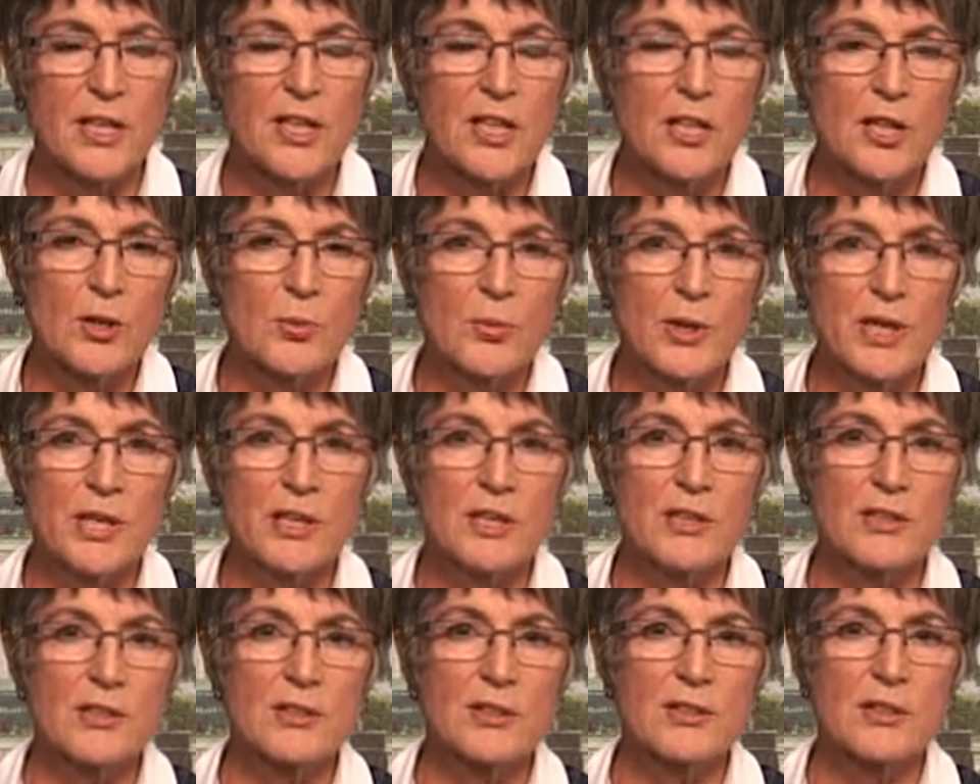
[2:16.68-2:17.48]
We
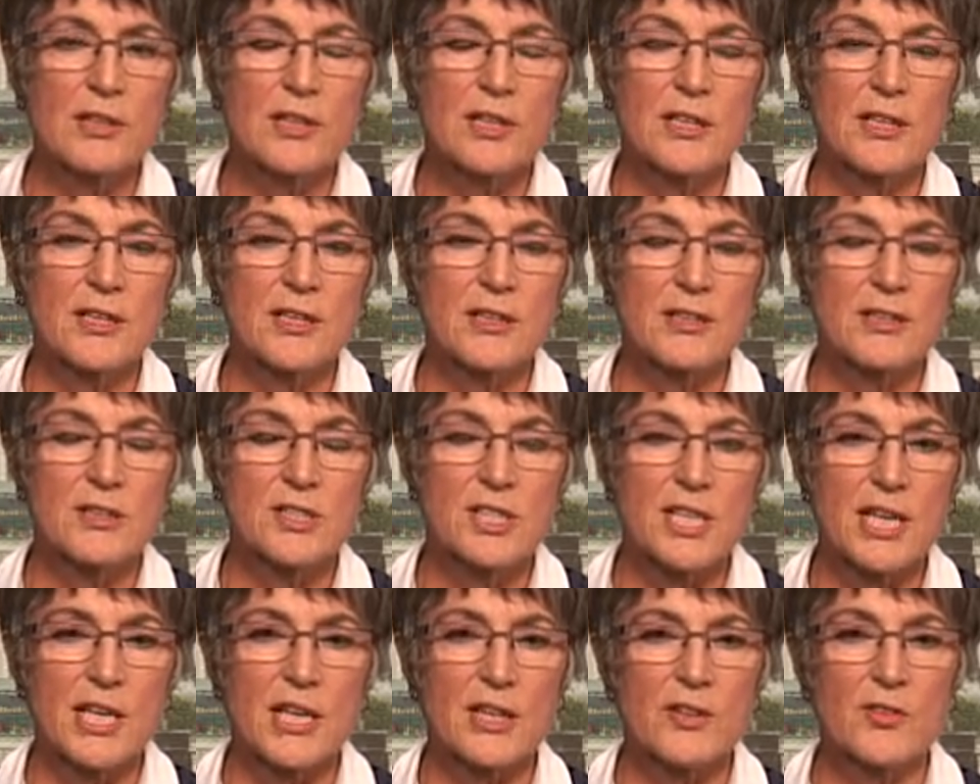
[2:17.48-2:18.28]
can
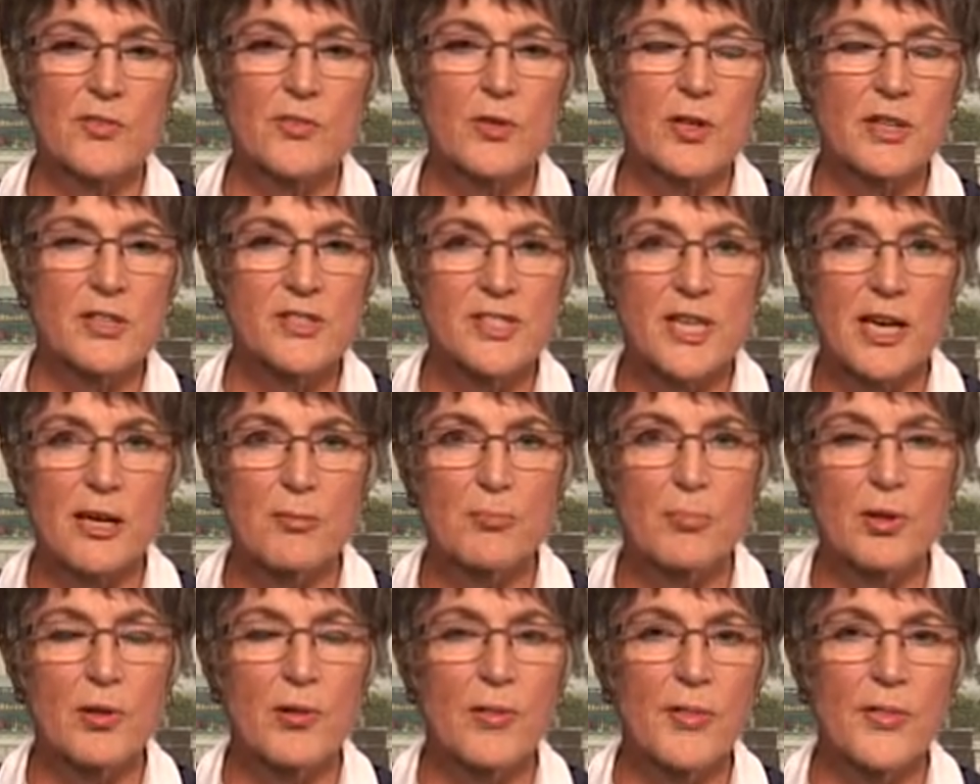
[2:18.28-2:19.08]
take, for
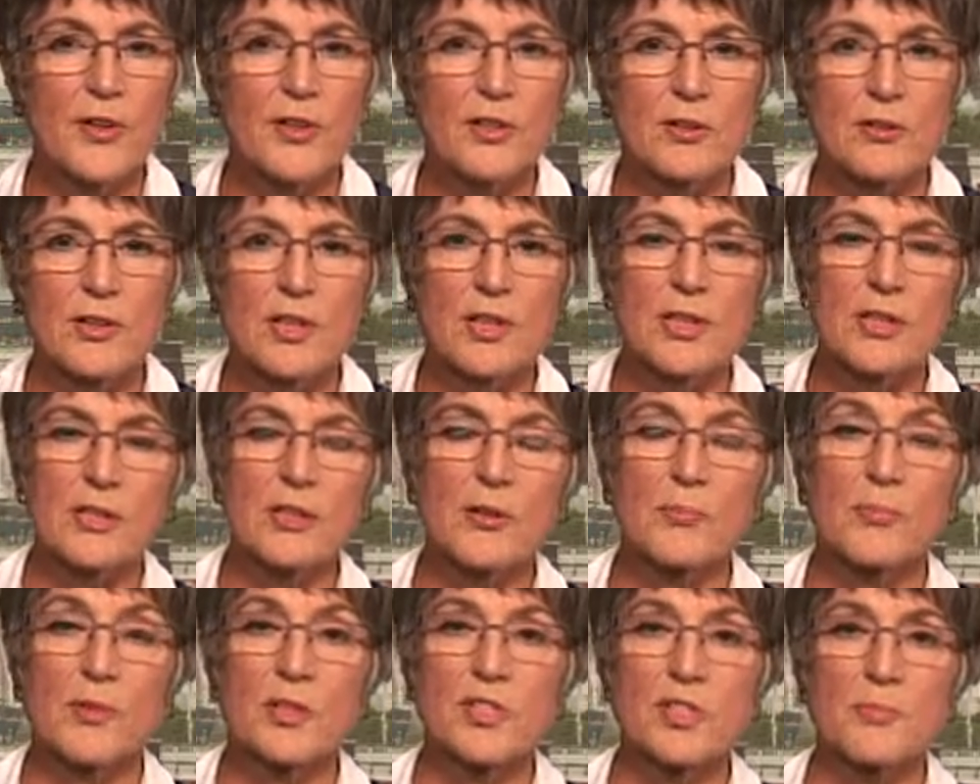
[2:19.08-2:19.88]
example, the
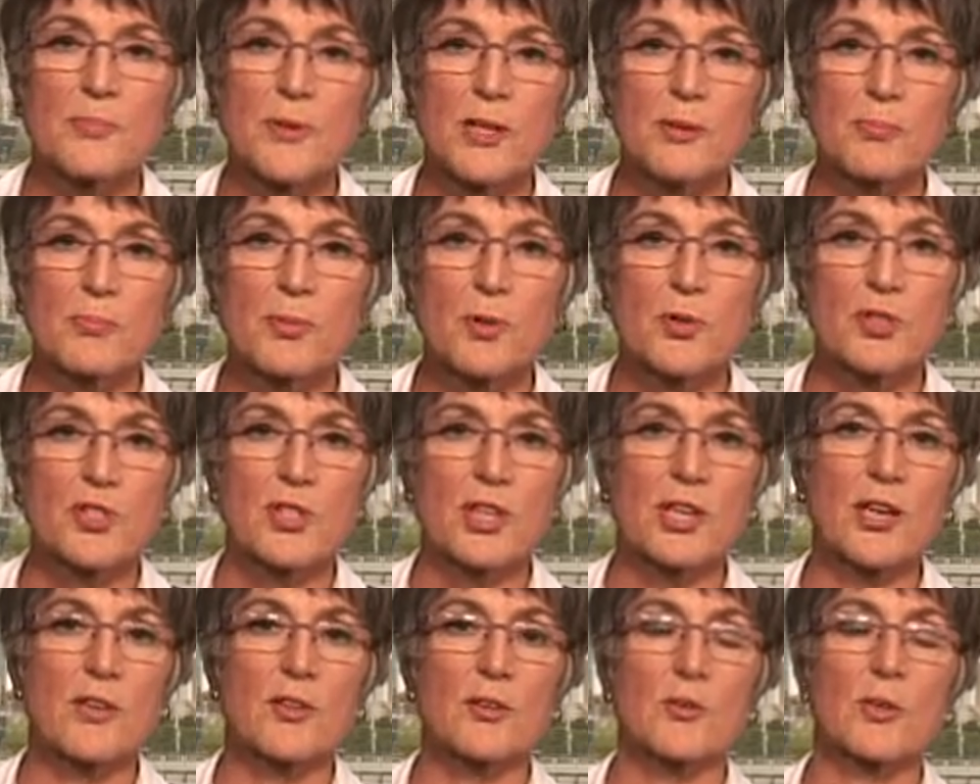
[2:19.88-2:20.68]
curriculum that's been put
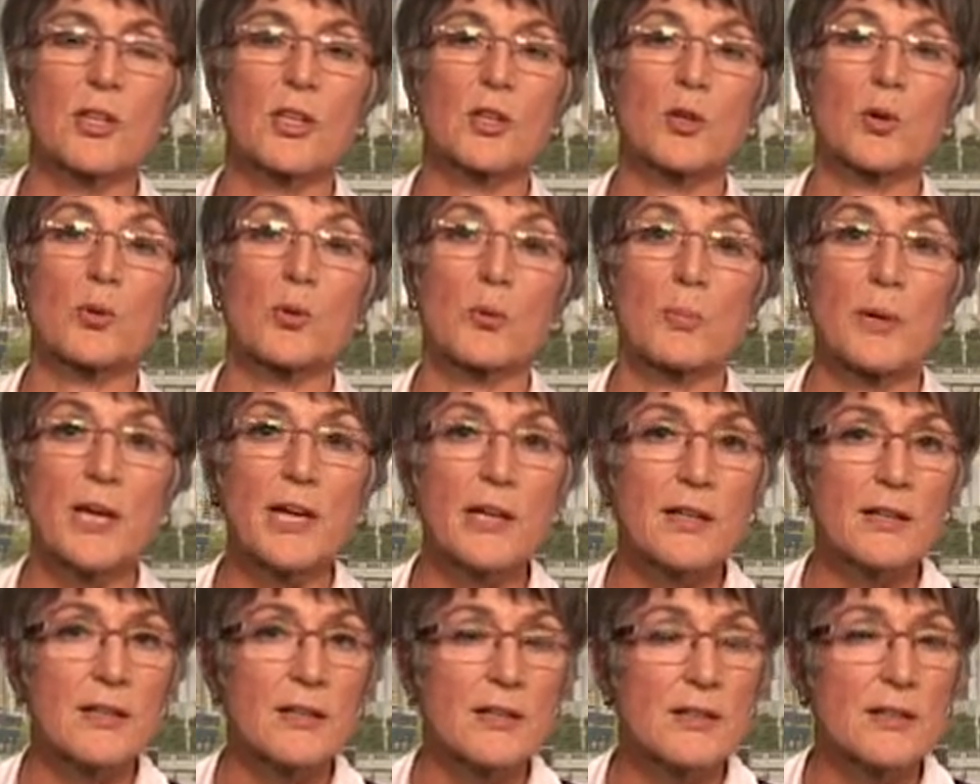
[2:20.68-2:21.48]
together in
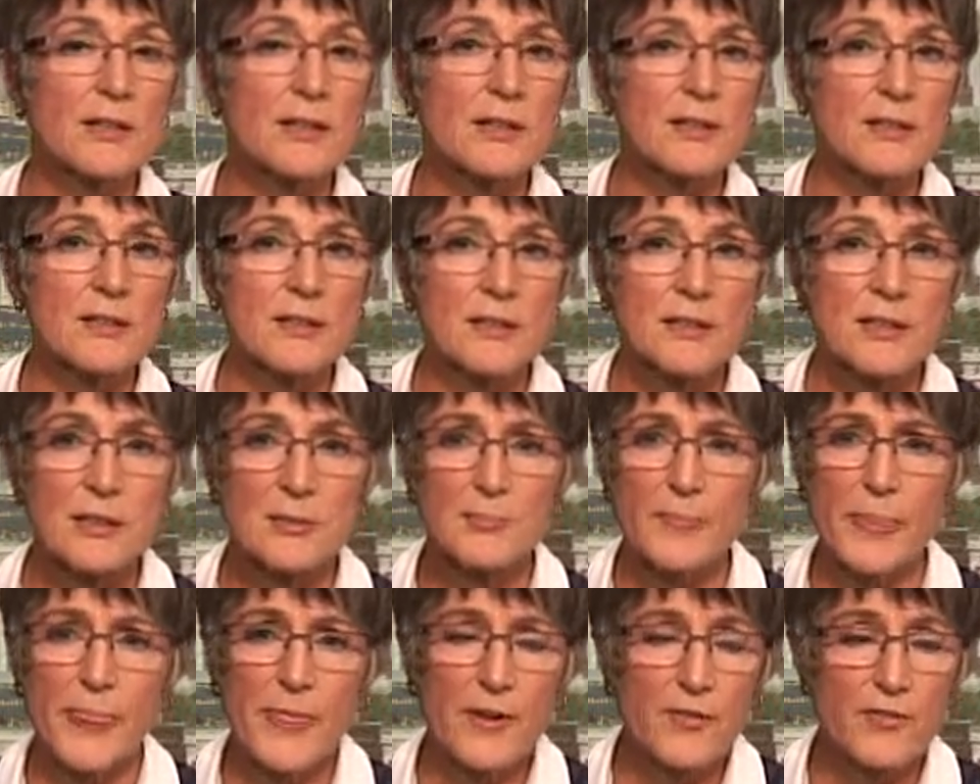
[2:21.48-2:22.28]
Quebec,
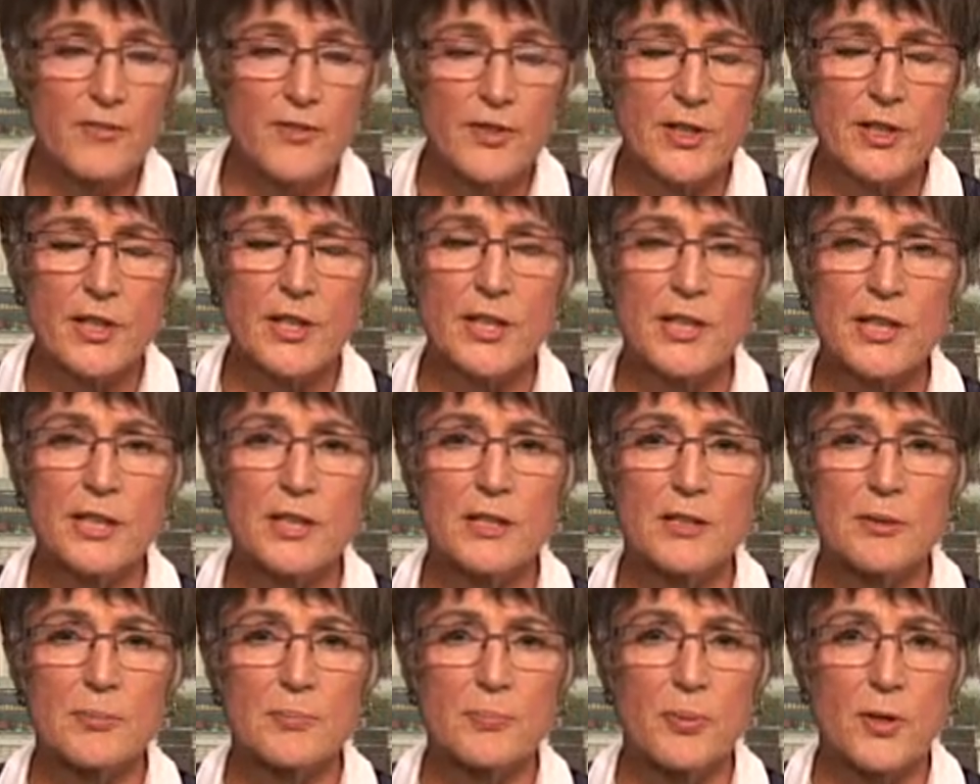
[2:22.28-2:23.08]
very
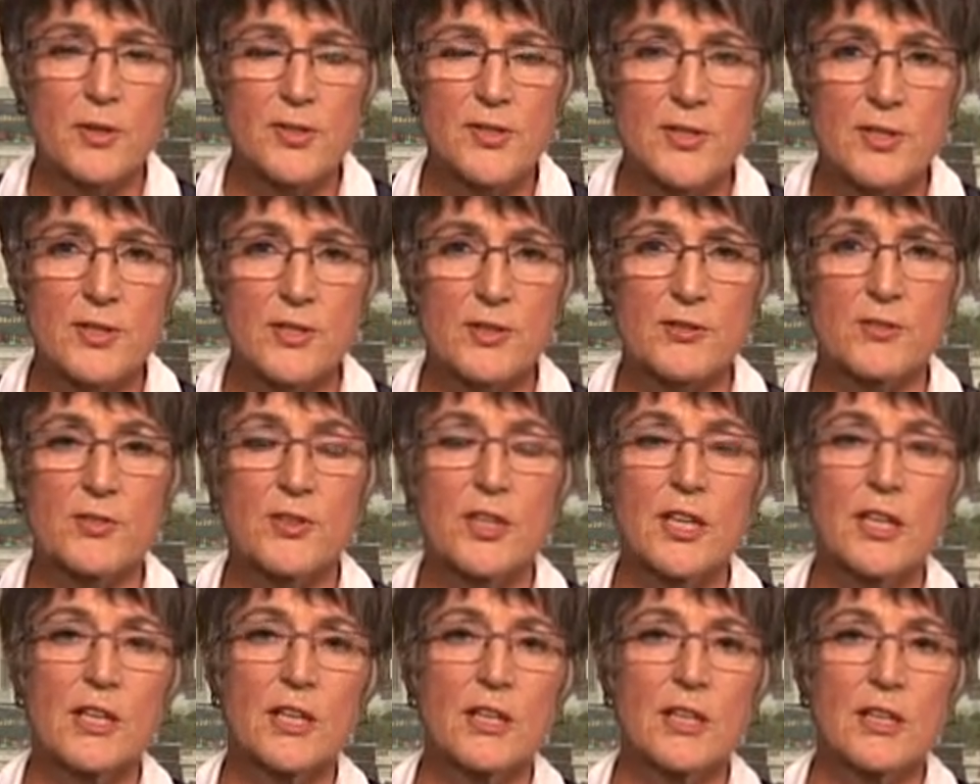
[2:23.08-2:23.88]
positive
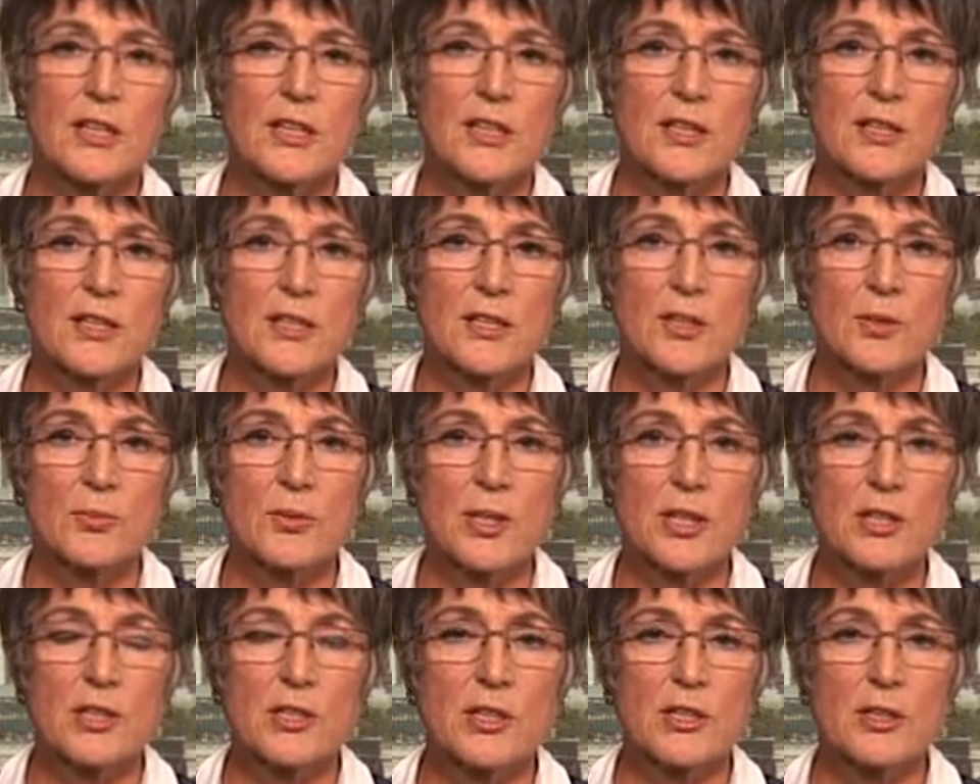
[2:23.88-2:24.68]

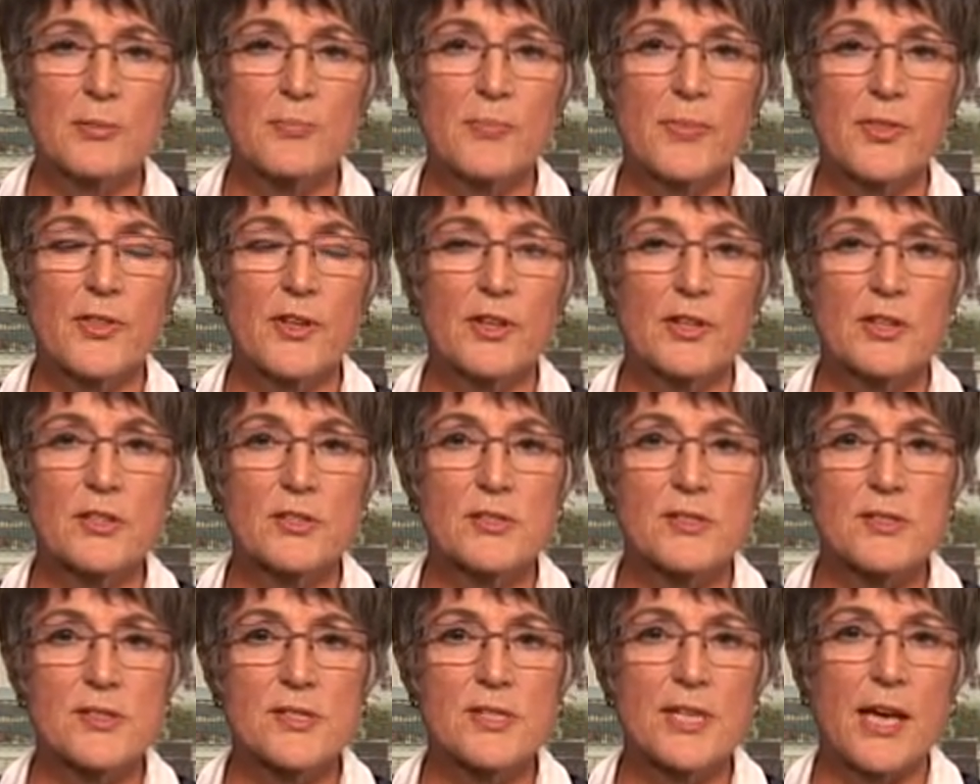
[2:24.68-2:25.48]
curriculum that
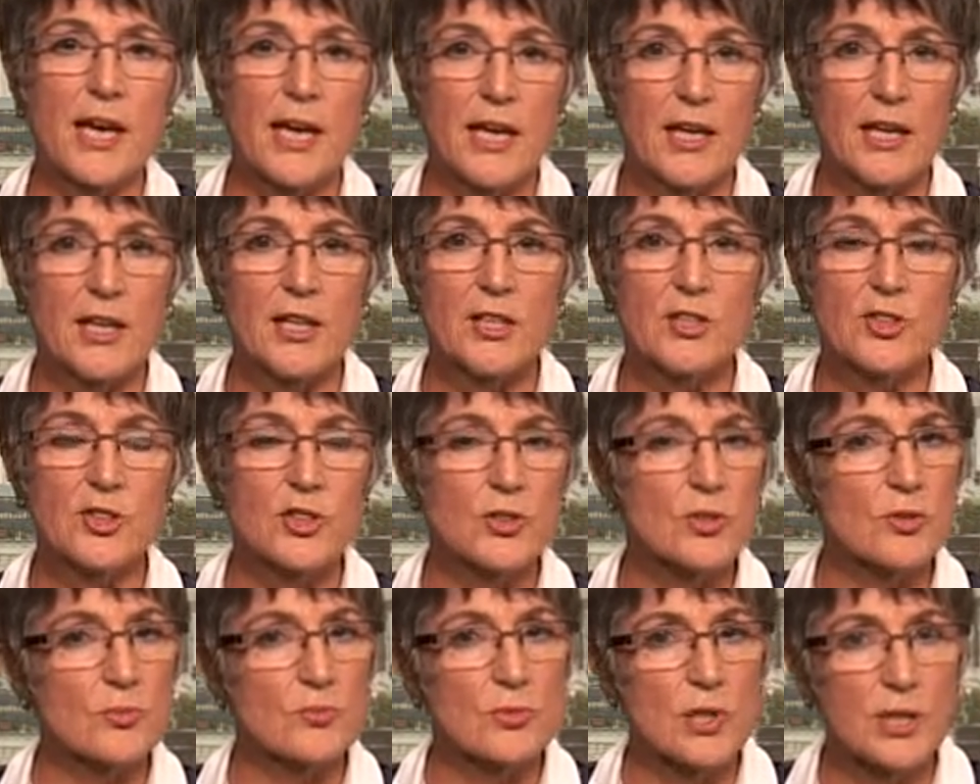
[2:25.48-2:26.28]
is
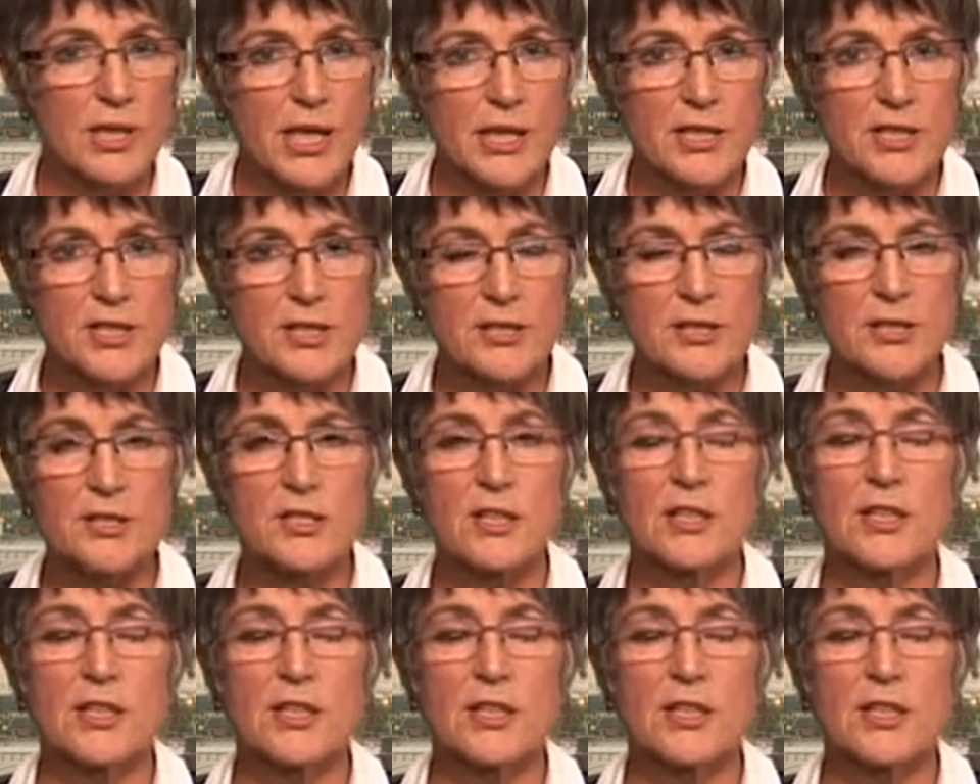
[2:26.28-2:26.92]
age-related,